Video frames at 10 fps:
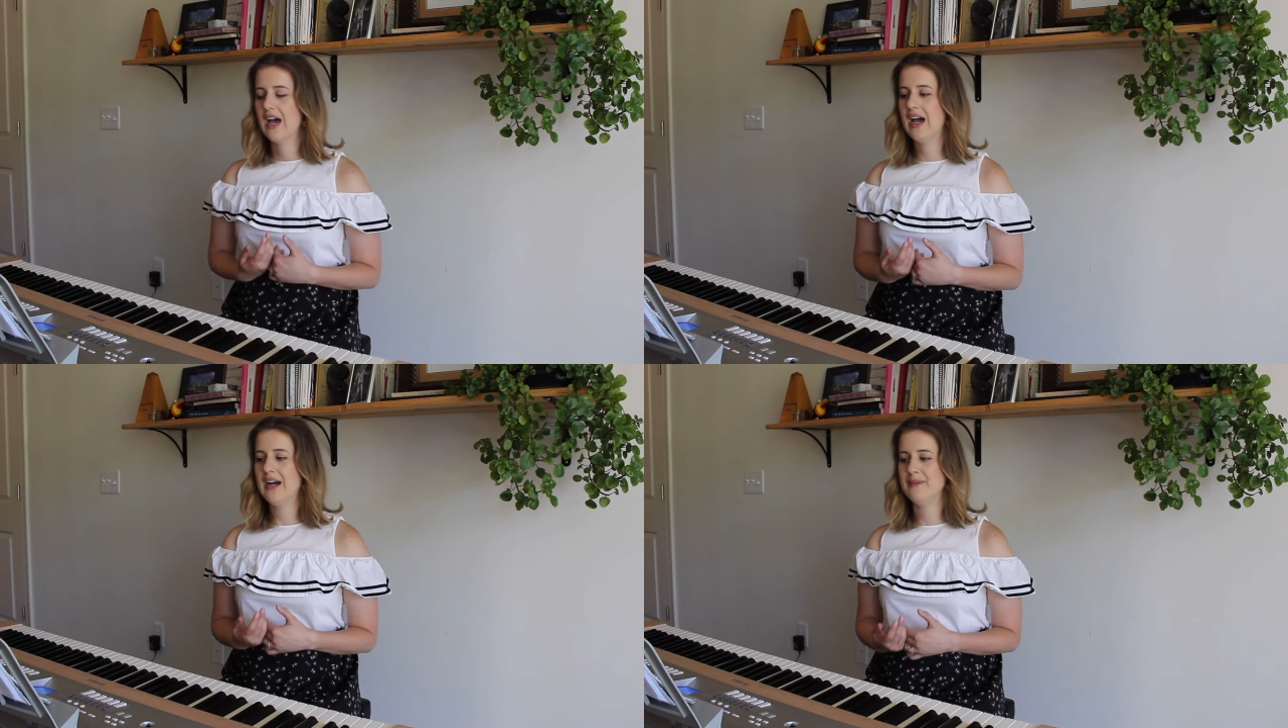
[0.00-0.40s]

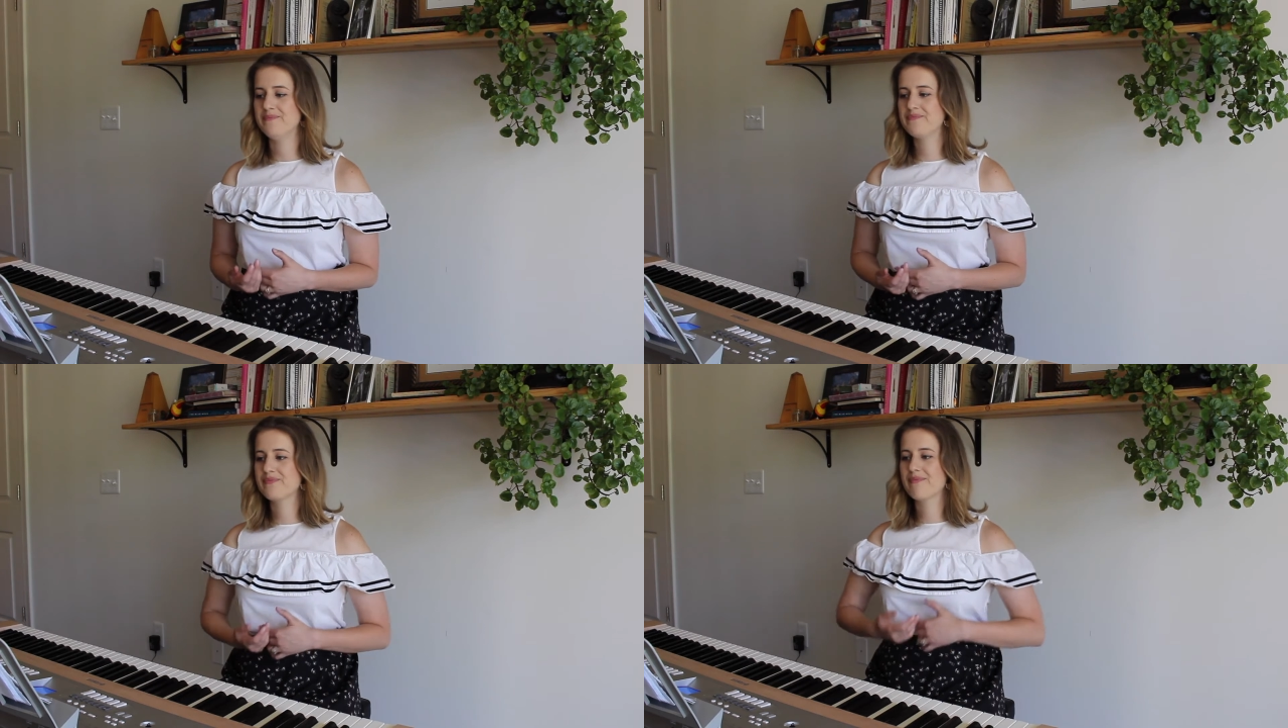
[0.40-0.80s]

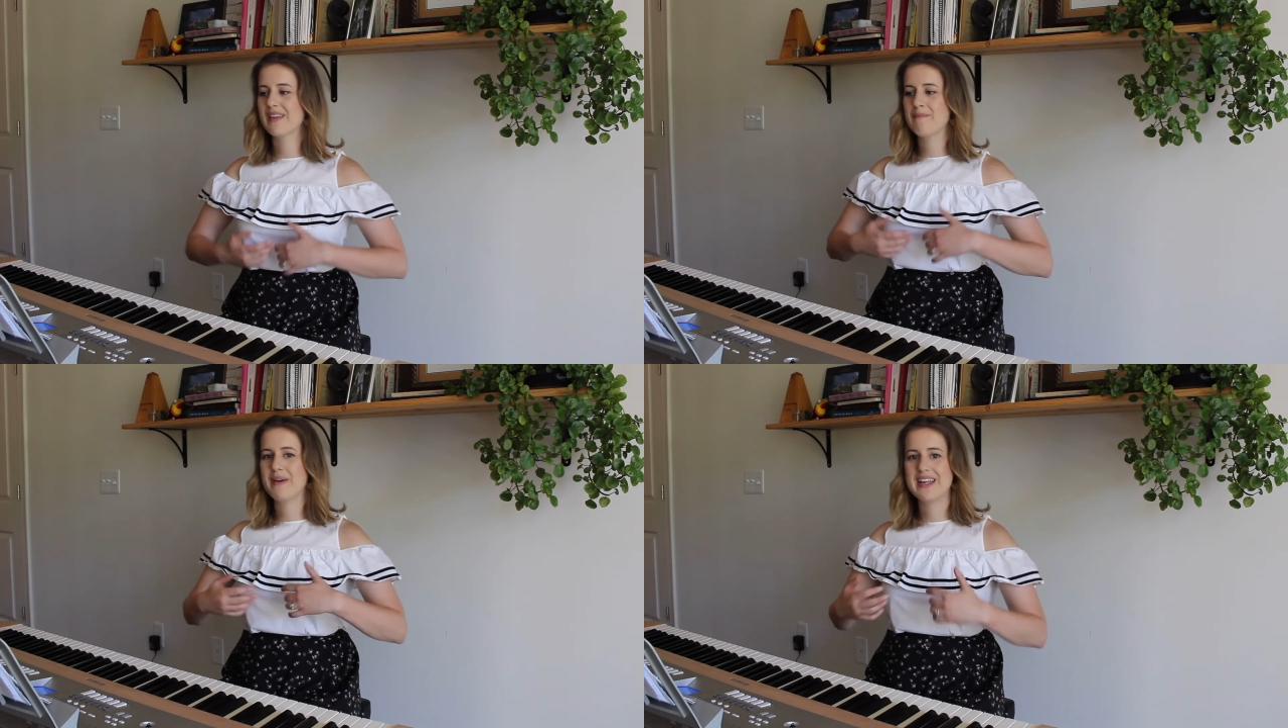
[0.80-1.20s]
Um,
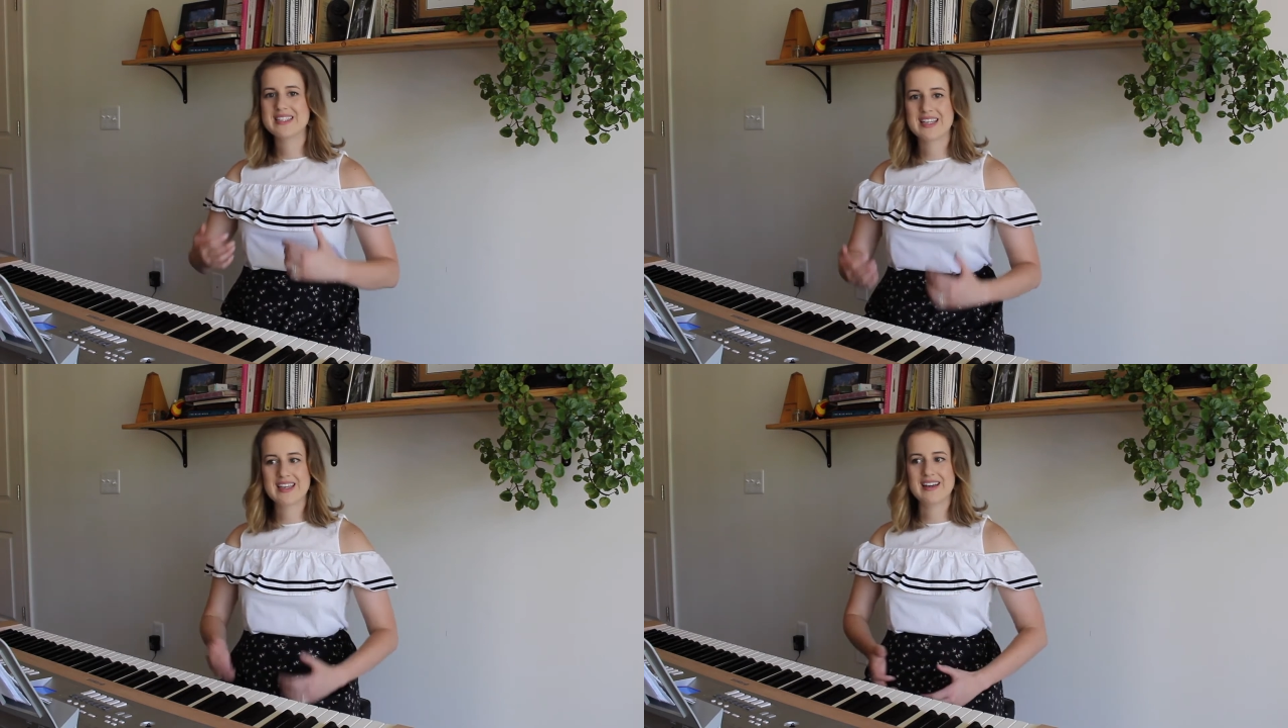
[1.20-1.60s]
but
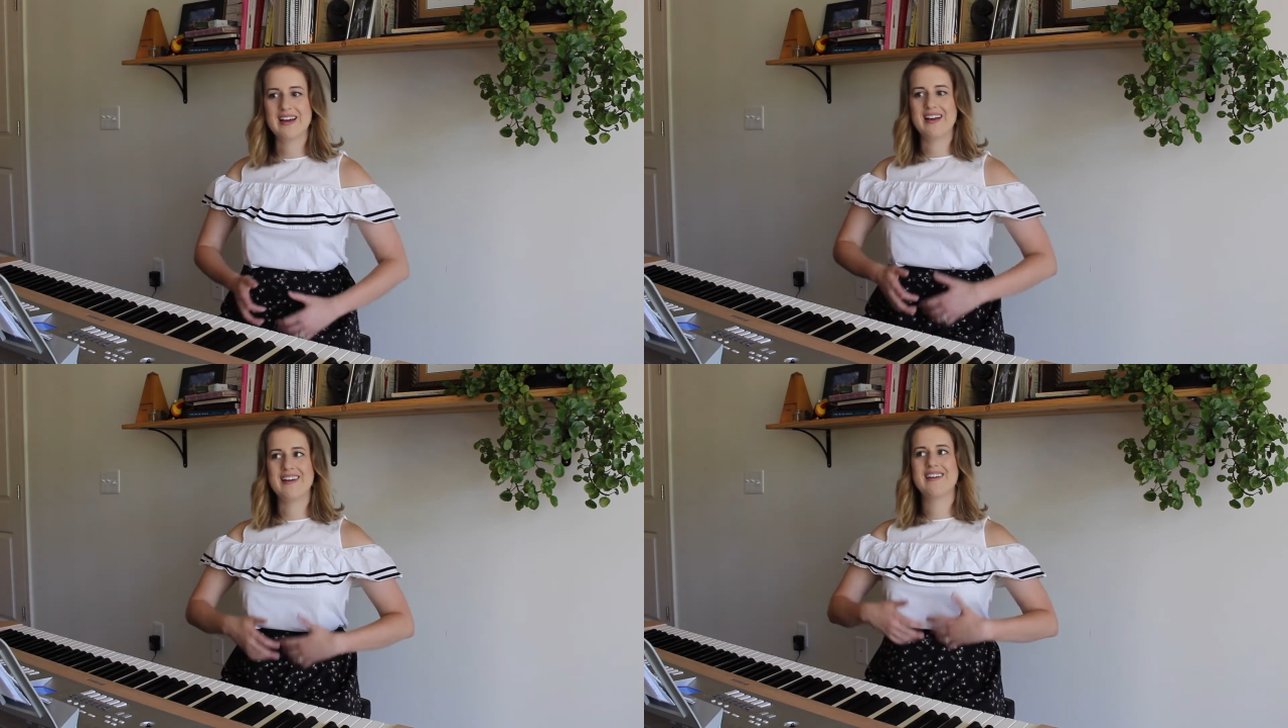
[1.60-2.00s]
it's like
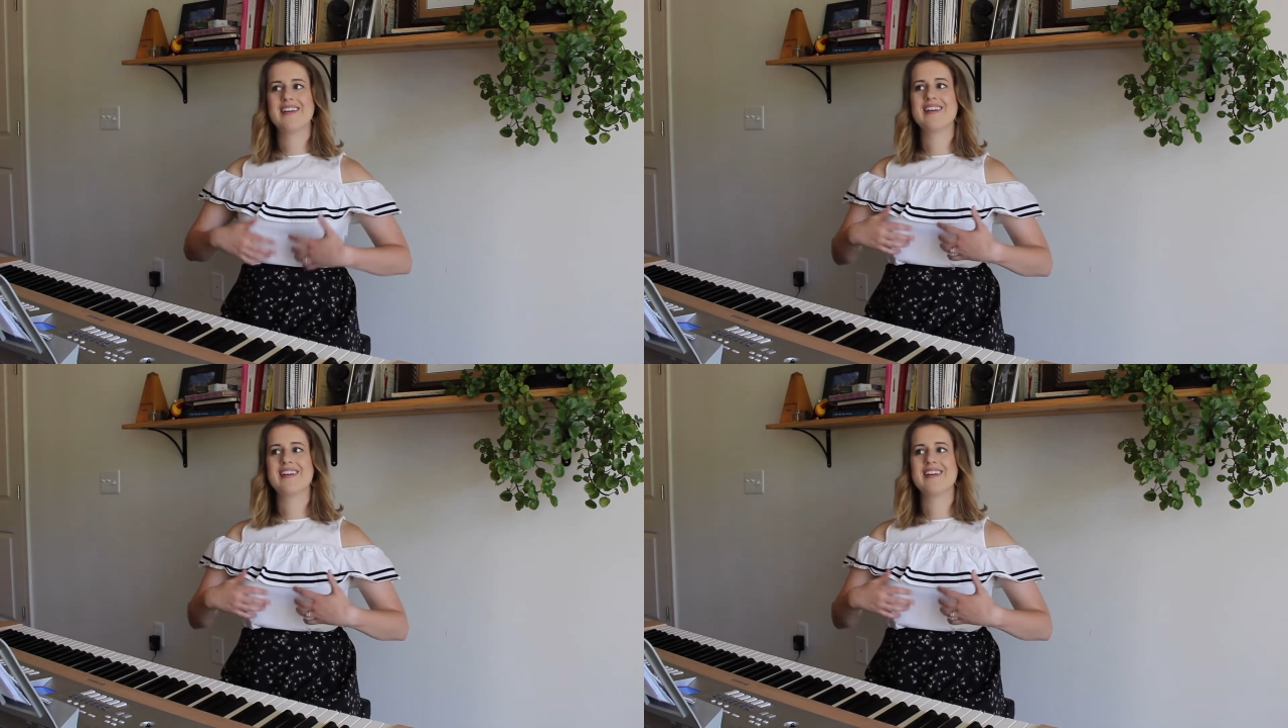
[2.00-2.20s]
a,